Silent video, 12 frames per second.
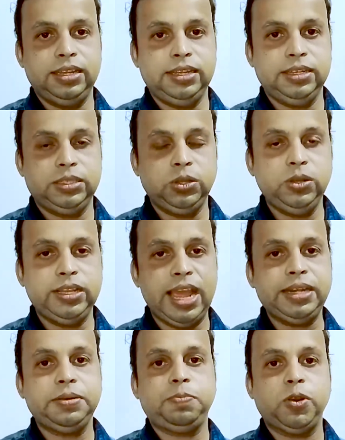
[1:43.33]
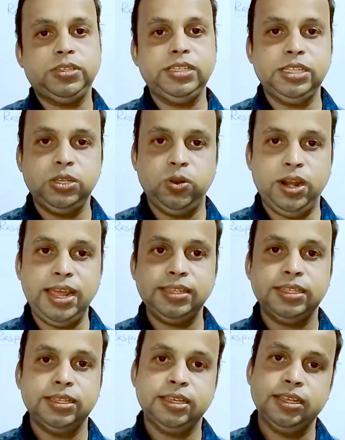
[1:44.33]
So that process is known as
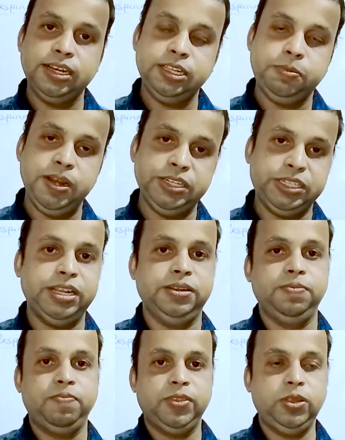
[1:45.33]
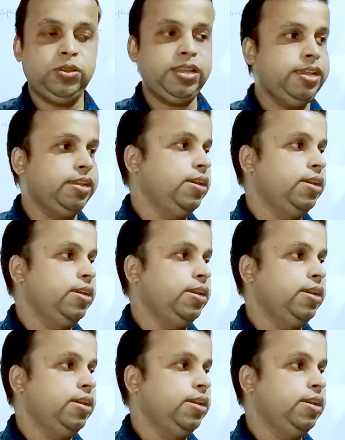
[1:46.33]
respiration. Okay,